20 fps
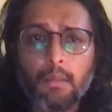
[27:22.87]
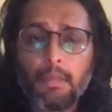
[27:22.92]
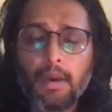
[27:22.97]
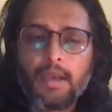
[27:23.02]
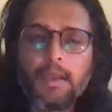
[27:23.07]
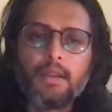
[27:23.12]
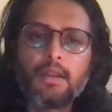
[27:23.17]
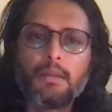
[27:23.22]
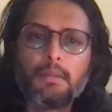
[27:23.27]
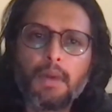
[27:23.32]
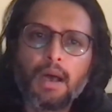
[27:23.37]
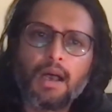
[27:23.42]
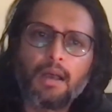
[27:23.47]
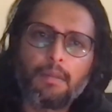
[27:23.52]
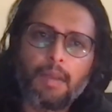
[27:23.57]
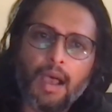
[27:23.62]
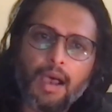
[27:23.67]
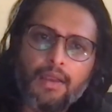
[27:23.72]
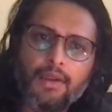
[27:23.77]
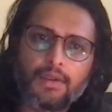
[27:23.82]
But in the
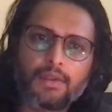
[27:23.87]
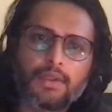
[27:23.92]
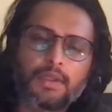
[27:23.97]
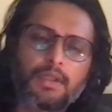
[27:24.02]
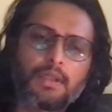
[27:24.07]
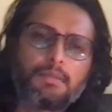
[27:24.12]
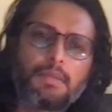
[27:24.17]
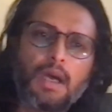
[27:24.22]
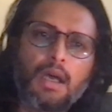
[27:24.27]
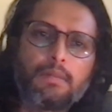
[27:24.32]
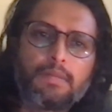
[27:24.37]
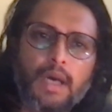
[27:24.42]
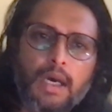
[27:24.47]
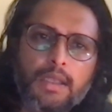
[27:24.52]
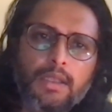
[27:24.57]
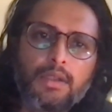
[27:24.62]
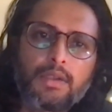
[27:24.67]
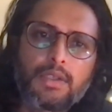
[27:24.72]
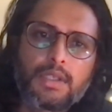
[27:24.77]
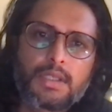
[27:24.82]

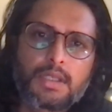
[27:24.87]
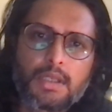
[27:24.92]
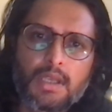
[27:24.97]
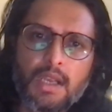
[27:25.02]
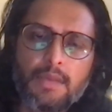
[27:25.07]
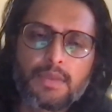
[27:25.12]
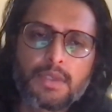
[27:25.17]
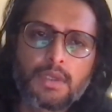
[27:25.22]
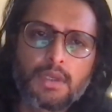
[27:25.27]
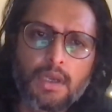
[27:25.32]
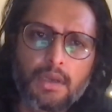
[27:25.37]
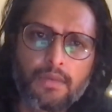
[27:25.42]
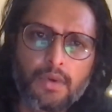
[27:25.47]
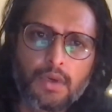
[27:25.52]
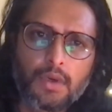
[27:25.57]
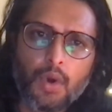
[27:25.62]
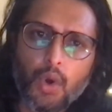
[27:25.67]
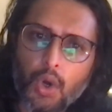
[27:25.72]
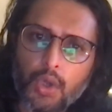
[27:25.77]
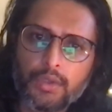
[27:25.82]
Mahabharata describes a river
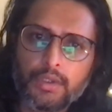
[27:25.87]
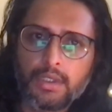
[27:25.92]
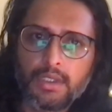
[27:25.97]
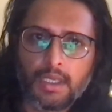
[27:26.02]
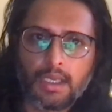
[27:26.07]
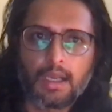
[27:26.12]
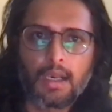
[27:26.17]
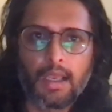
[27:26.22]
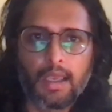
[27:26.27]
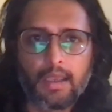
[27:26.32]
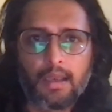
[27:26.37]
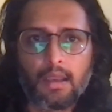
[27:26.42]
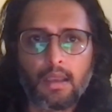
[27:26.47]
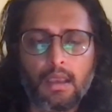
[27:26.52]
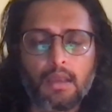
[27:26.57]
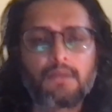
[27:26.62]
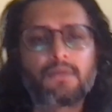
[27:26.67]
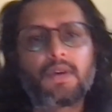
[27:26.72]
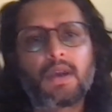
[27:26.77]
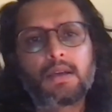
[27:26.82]
on the decline.
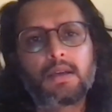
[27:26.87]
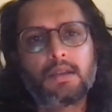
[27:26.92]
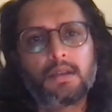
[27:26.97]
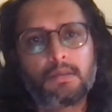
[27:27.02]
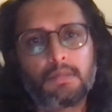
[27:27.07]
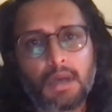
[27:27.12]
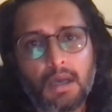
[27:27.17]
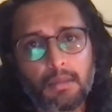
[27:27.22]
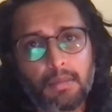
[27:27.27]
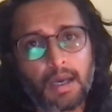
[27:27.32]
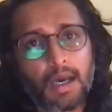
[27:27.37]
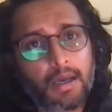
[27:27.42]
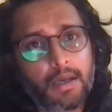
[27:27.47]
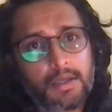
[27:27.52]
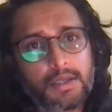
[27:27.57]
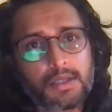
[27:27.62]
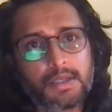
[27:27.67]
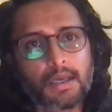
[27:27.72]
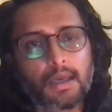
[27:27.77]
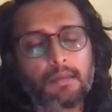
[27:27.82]
In fact, in the
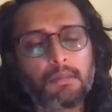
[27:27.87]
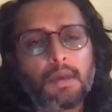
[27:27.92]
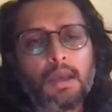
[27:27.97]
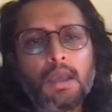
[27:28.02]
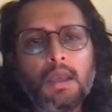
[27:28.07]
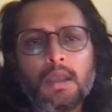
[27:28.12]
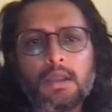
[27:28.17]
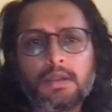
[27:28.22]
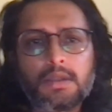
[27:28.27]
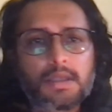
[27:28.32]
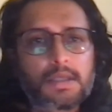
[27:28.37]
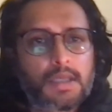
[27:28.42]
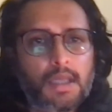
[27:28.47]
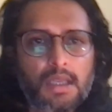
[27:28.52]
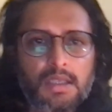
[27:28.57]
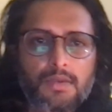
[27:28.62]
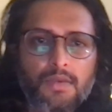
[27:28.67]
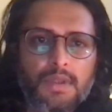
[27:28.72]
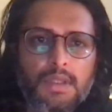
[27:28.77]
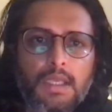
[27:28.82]
Mahabharata's time, the
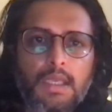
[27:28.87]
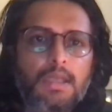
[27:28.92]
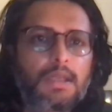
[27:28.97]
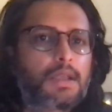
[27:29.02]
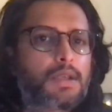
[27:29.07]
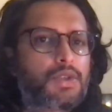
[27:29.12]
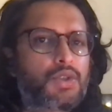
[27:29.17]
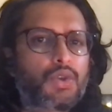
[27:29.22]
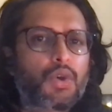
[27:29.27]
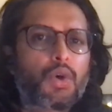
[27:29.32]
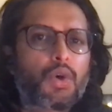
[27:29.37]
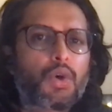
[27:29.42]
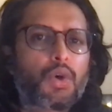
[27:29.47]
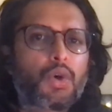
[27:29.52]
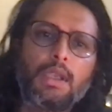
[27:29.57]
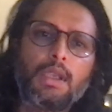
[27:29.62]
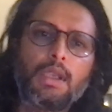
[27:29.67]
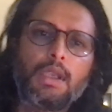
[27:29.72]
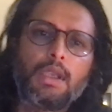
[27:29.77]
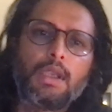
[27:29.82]
Saraswati does not
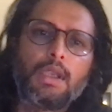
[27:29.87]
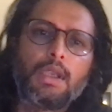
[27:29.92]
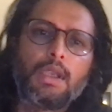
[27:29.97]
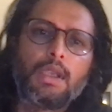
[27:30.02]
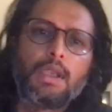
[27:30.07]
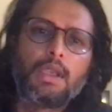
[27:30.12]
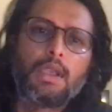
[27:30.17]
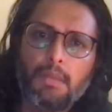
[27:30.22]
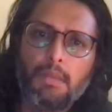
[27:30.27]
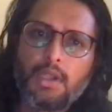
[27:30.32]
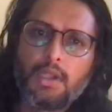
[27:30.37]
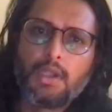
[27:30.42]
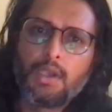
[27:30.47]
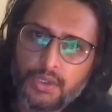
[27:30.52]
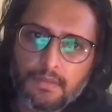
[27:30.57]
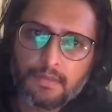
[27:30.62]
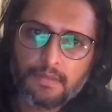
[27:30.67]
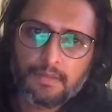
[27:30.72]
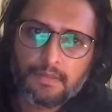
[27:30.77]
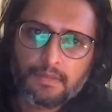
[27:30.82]
even meet the
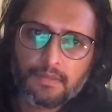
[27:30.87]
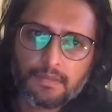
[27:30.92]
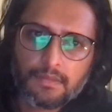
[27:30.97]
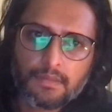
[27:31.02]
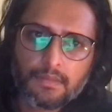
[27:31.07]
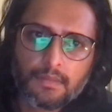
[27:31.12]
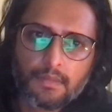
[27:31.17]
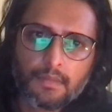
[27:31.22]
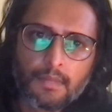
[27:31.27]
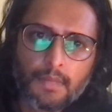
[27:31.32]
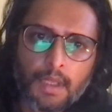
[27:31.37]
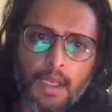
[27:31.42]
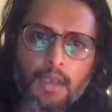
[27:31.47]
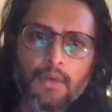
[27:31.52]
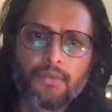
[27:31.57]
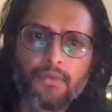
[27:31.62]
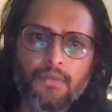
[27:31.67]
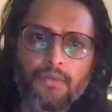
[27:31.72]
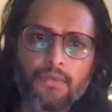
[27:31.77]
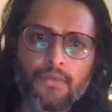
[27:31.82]
ocean.
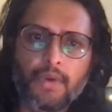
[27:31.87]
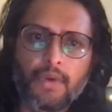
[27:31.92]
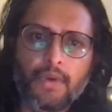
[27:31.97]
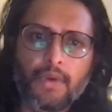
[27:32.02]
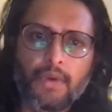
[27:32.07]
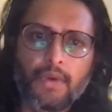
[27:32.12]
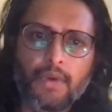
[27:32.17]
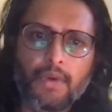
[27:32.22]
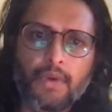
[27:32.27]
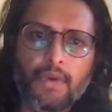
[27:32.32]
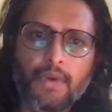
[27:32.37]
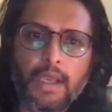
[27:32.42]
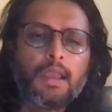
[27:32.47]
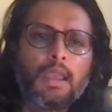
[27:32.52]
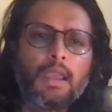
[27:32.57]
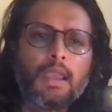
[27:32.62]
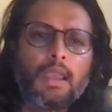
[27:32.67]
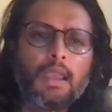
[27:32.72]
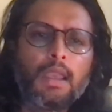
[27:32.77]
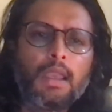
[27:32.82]
Finally,
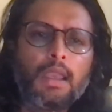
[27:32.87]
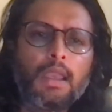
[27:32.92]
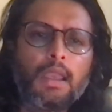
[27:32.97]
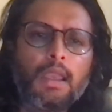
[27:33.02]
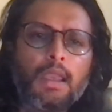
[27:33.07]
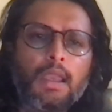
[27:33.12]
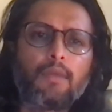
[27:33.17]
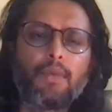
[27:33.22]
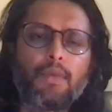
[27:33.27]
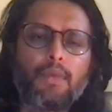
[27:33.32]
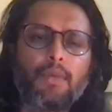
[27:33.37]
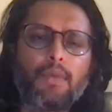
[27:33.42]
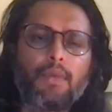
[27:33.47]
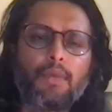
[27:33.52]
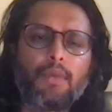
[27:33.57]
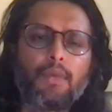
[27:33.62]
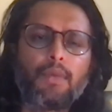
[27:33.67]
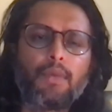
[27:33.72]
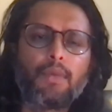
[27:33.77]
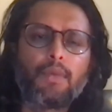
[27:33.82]
if we look at something
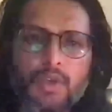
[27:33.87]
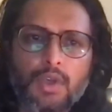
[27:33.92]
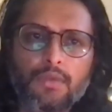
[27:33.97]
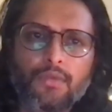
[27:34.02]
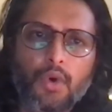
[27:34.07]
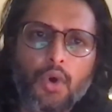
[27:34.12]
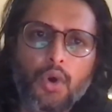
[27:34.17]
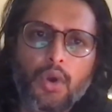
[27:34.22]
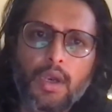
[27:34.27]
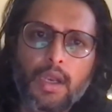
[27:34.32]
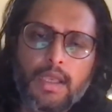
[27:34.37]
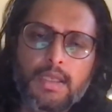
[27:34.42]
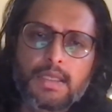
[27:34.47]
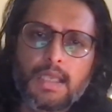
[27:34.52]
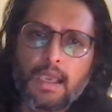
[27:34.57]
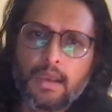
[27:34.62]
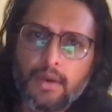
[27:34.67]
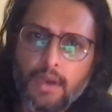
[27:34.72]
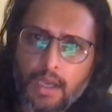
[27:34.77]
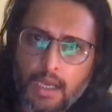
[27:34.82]
like the trajectory of
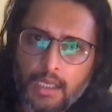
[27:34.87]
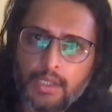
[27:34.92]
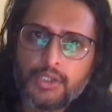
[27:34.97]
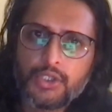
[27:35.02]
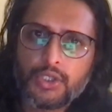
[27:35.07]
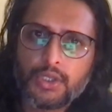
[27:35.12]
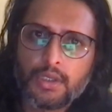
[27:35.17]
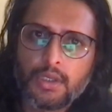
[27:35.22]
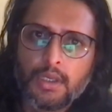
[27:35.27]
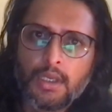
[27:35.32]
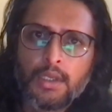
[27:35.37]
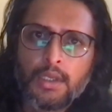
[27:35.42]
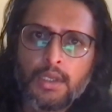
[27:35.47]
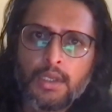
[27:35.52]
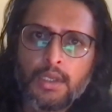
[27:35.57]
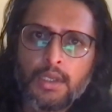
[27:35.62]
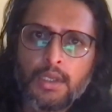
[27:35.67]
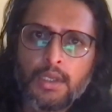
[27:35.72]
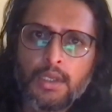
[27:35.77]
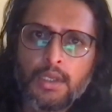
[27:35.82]
organized agriculture,
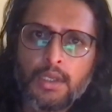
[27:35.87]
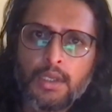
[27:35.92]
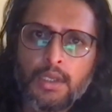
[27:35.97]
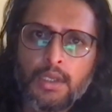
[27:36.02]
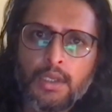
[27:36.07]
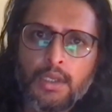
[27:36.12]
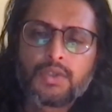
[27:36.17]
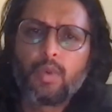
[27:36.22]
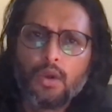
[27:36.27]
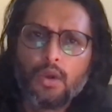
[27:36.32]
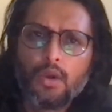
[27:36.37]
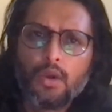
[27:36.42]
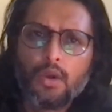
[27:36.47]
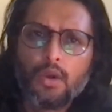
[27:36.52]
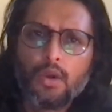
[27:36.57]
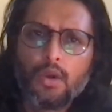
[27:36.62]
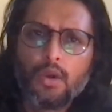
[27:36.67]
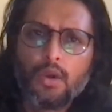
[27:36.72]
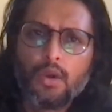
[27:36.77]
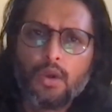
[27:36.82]
so we know
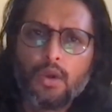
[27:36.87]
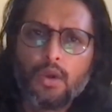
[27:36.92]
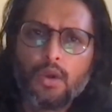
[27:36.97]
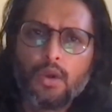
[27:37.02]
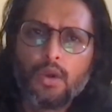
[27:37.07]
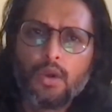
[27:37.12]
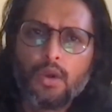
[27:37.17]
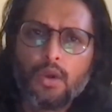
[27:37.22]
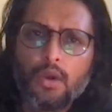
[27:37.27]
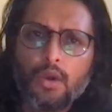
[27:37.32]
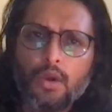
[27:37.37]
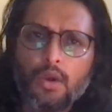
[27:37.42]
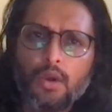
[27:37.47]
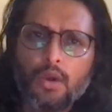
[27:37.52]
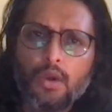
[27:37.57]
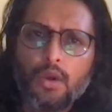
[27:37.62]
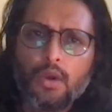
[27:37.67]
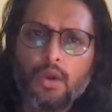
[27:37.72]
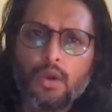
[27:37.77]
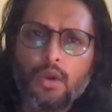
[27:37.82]
that in India, where
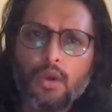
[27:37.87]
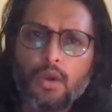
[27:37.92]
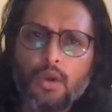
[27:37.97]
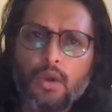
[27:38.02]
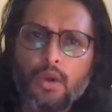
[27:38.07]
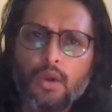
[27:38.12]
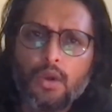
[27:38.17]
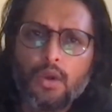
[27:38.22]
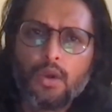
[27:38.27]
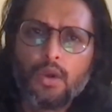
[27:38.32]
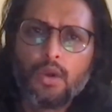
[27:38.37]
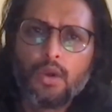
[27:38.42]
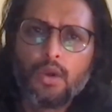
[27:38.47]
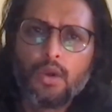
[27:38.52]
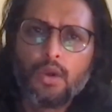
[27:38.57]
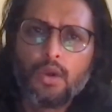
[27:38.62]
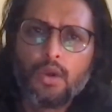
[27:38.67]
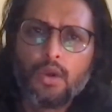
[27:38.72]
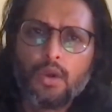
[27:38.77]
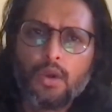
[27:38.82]
agriculture did come
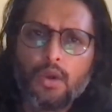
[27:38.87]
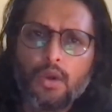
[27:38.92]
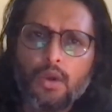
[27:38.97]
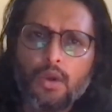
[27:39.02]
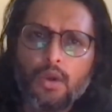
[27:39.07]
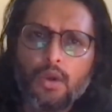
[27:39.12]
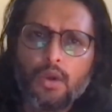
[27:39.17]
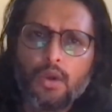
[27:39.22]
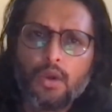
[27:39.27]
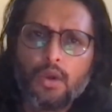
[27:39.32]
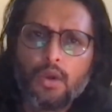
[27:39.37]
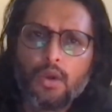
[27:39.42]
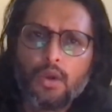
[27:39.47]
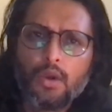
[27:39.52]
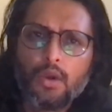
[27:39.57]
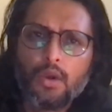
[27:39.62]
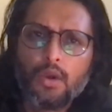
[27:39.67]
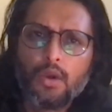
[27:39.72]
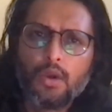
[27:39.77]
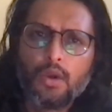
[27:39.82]
about indigenously,
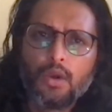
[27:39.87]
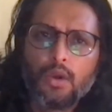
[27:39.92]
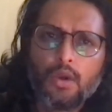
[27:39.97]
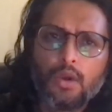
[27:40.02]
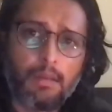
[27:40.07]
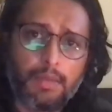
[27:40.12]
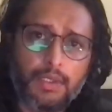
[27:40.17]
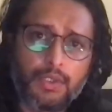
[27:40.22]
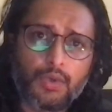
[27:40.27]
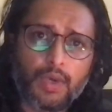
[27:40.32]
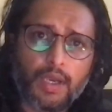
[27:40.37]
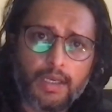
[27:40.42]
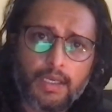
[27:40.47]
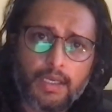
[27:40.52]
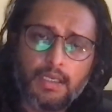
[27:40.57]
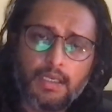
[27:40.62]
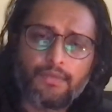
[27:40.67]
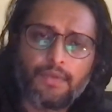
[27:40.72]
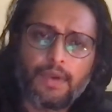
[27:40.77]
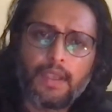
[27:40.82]
we are able to
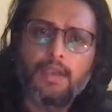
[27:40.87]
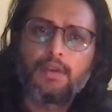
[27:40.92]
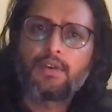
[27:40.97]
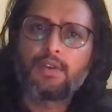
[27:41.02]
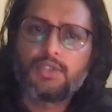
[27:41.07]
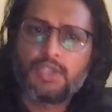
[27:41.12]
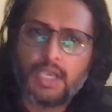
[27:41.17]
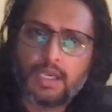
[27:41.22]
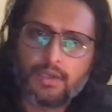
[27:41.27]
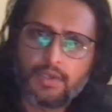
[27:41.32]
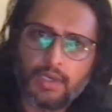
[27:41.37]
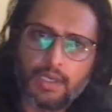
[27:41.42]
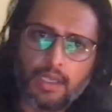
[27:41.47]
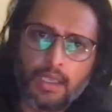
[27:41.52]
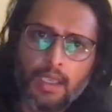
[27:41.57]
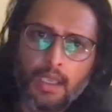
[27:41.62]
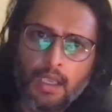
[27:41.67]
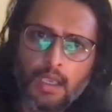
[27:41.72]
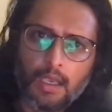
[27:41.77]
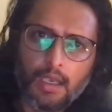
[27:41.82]
identify a
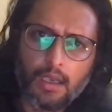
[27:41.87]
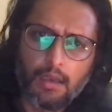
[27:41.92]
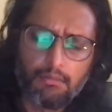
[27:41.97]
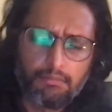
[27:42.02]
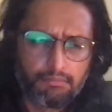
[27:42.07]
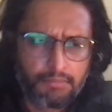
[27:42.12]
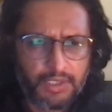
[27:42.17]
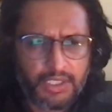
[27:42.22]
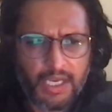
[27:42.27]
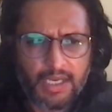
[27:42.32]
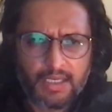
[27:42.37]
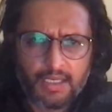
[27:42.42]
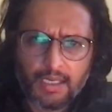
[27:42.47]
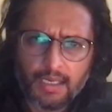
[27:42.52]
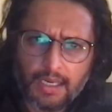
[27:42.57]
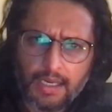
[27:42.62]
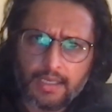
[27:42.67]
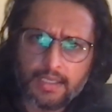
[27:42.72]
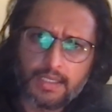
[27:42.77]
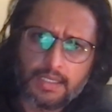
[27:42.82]
trajectory
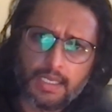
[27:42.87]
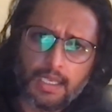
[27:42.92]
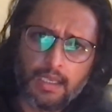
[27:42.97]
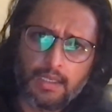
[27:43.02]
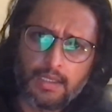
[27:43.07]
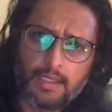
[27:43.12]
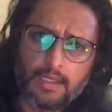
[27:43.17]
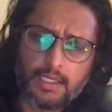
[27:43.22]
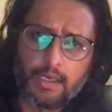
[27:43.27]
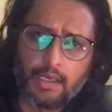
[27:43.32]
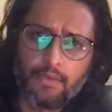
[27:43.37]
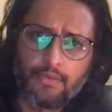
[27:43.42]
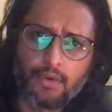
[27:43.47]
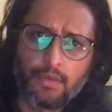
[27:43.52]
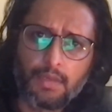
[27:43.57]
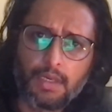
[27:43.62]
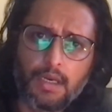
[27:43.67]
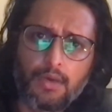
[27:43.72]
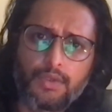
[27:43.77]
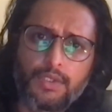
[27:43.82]
dating, let us say, starting
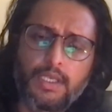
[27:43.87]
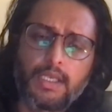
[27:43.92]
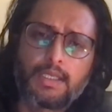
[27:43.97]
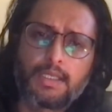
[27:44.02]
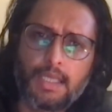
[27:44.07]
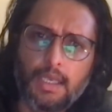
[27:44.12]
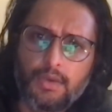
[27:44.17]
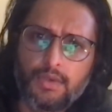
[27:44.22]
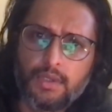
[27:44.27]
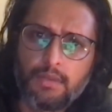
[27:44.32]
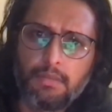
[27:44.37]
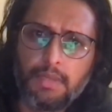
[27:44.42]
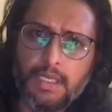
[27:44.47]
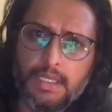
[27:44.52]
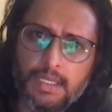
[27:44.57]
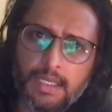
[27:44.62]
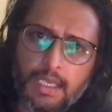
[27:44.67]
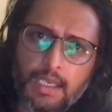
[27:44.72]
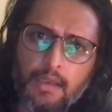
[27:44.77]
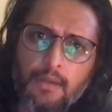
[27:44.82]
from around 6000
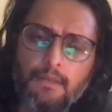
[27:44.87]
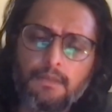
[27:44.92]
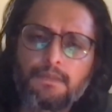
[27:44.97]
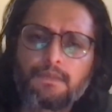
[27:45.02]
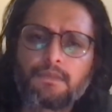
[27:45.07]
BC,